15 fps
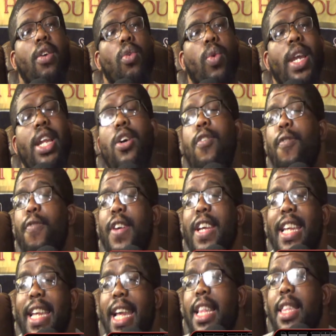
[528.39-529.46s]
We don't
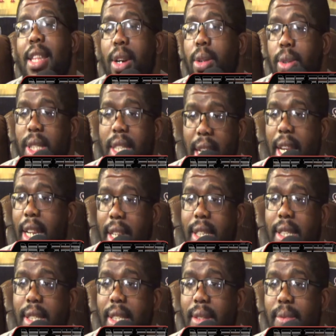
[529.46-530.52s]
forget those
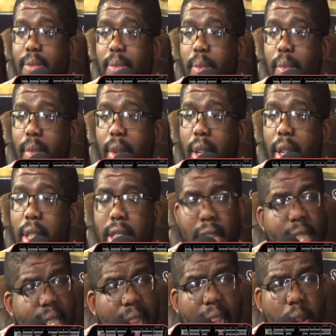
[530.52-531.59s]
things,
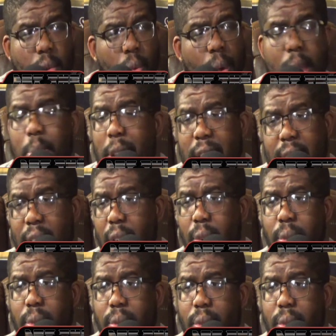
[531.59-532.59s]
just like women don't.